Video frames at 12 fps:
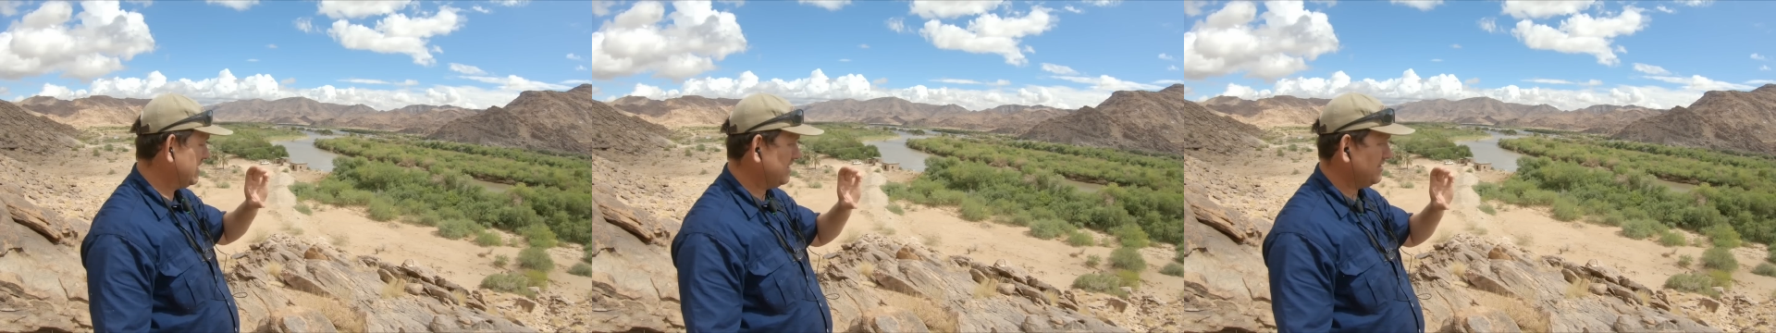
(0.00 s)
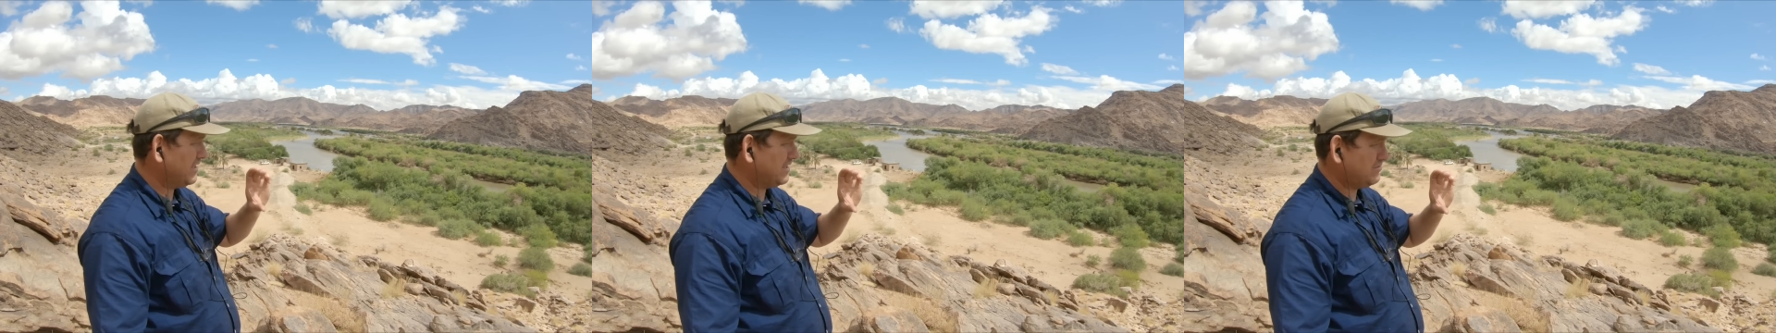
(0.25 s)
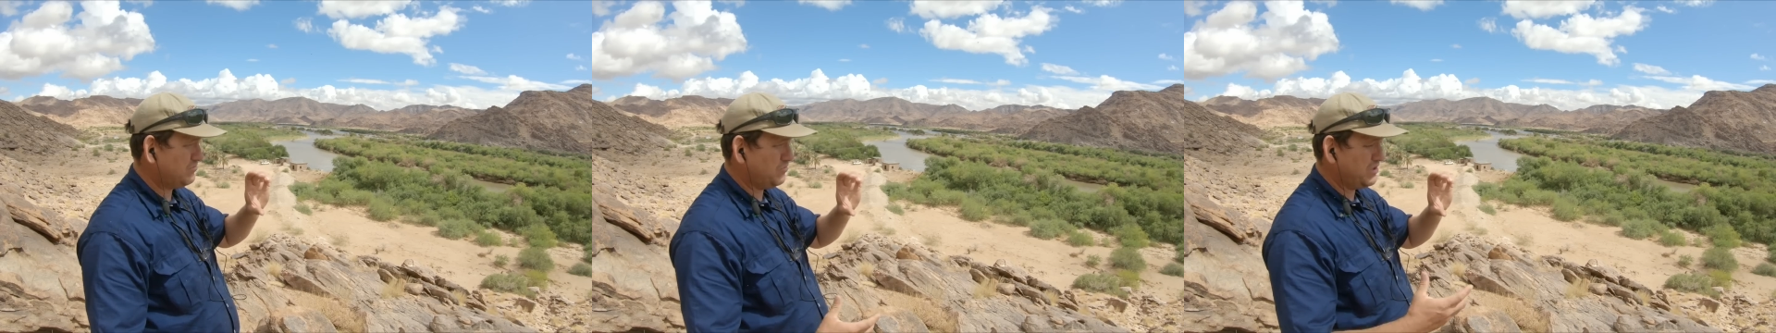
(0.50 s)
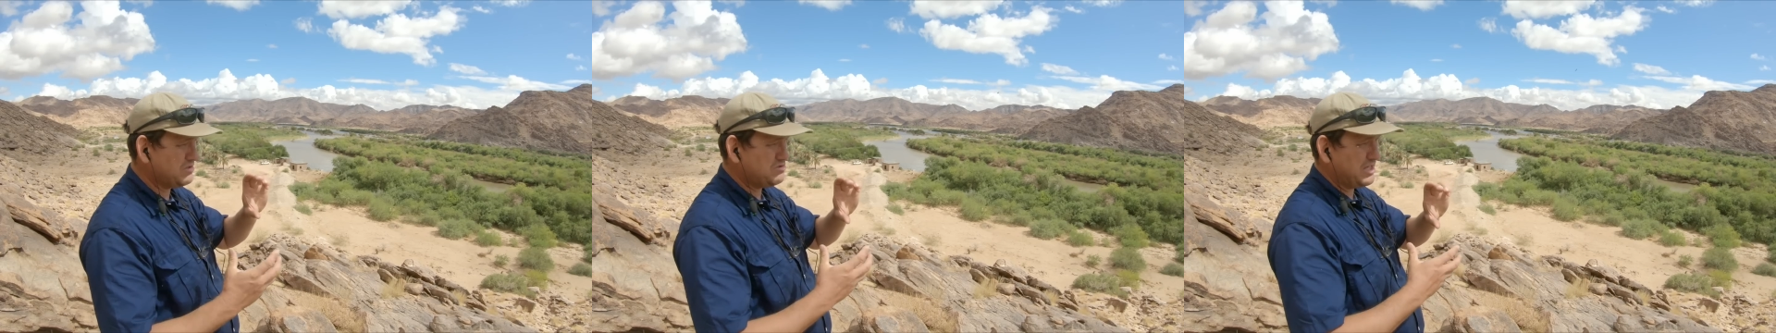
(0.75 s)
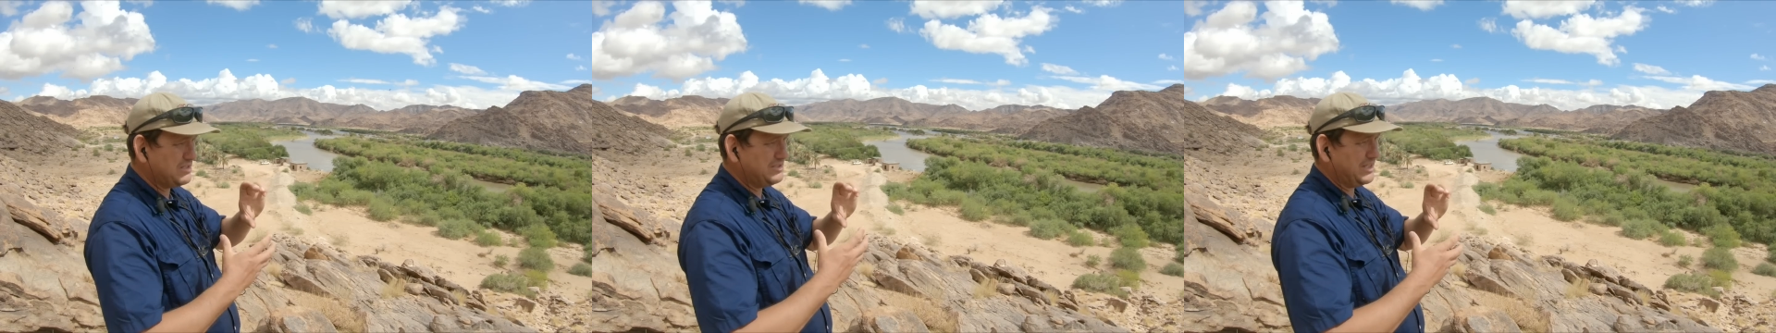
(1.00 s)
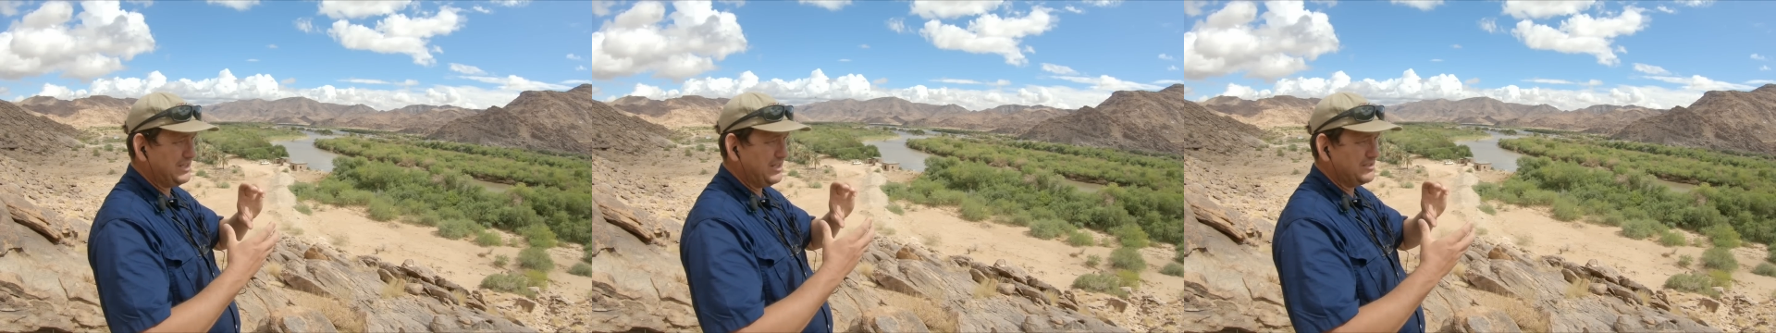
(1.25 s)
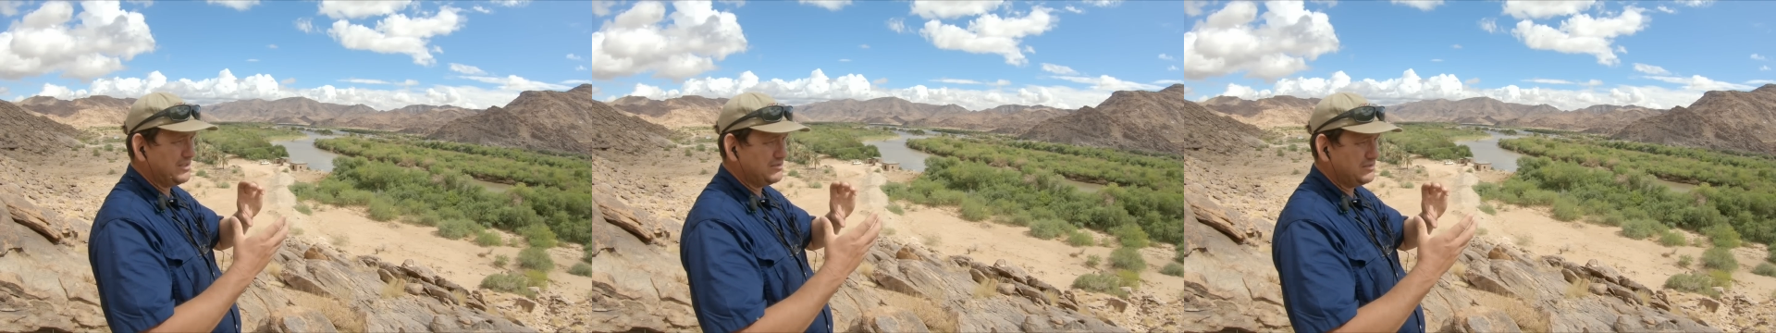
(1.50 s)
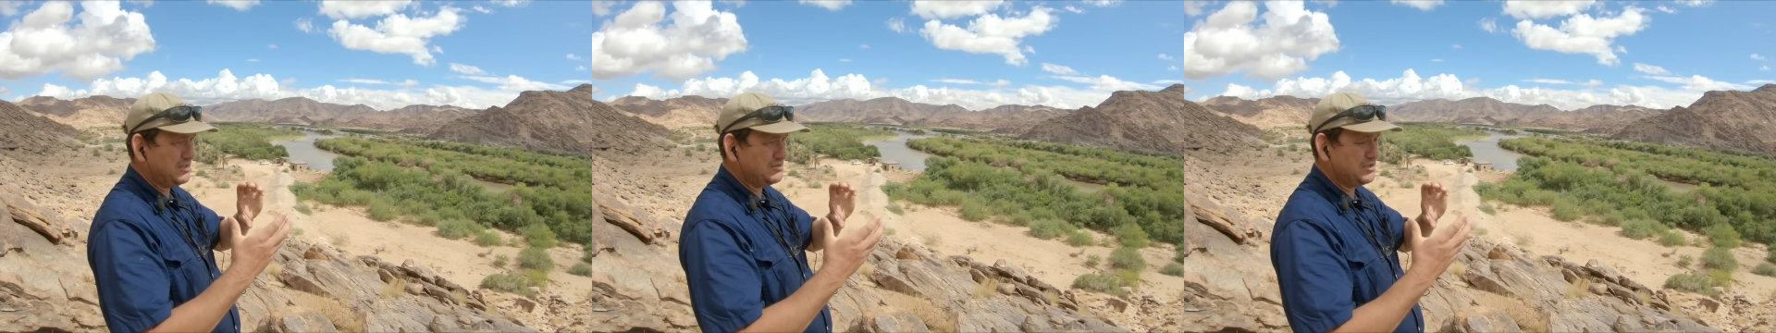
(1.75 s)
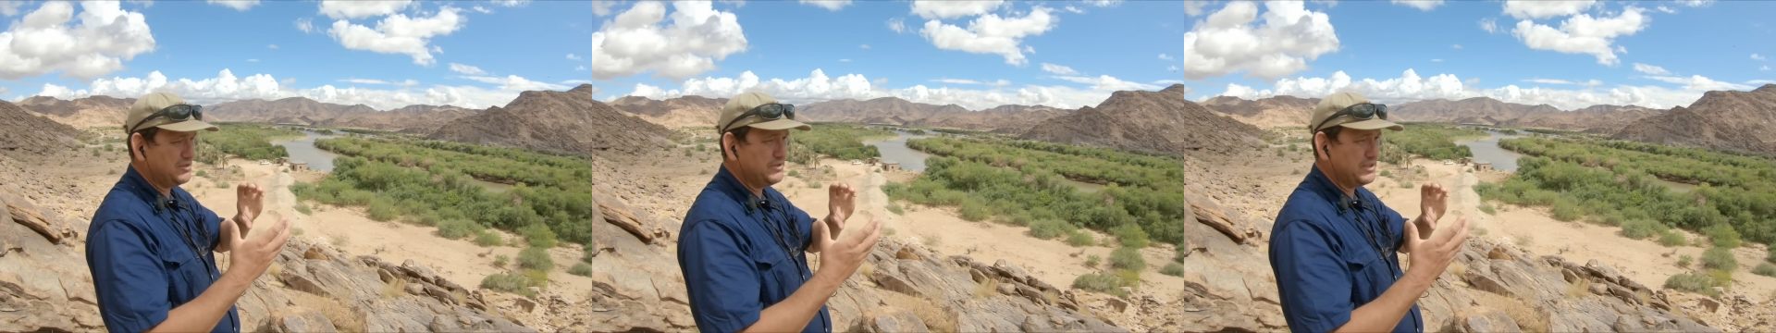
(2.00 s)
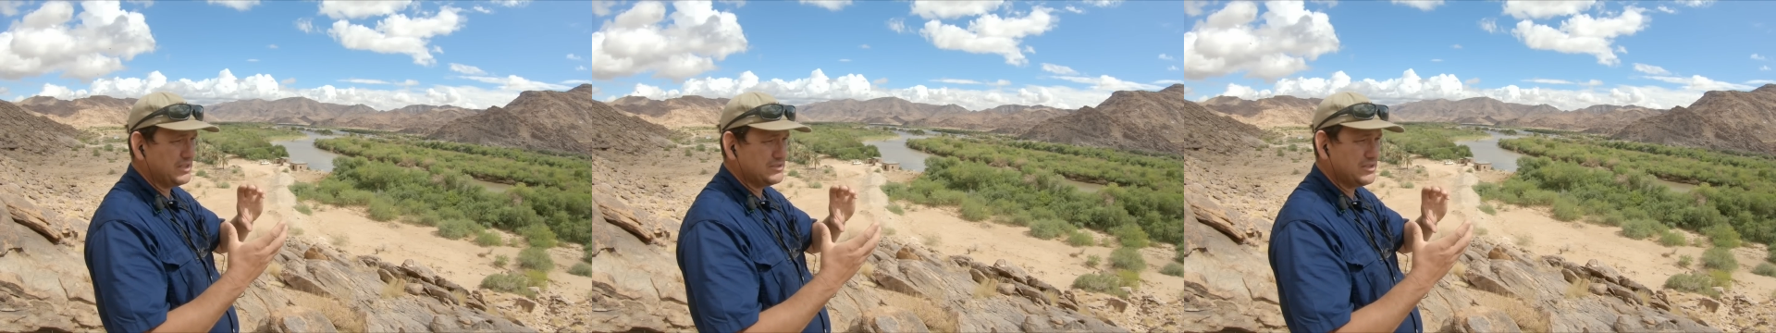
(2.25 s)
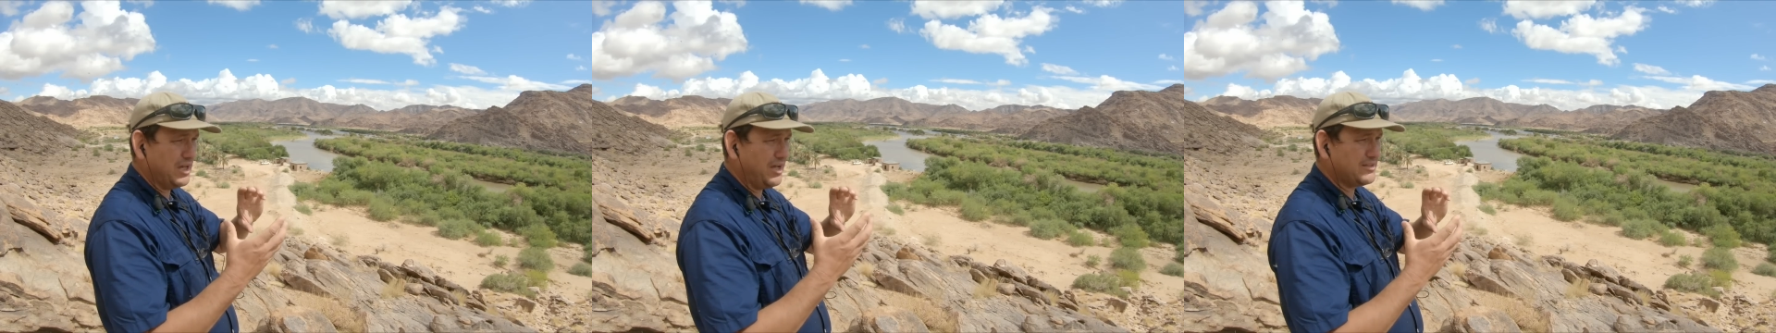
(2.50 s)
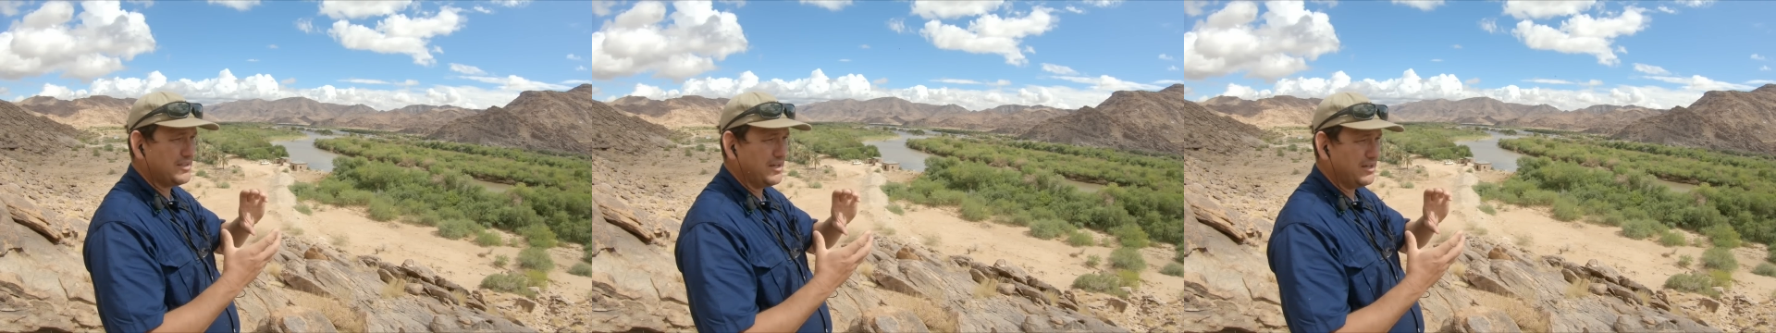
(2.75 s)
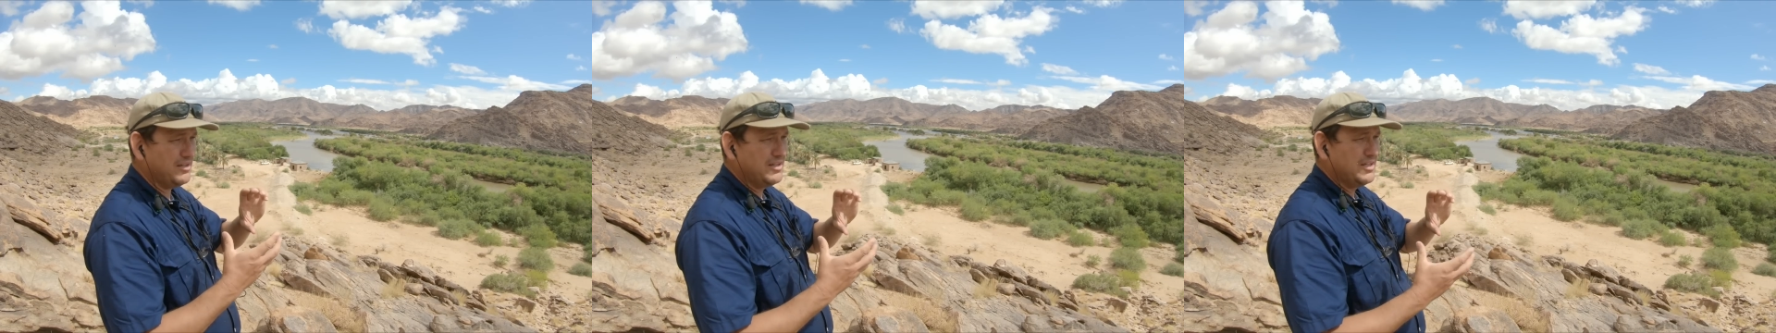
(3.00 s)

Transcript: That once that satellite starts giving us data,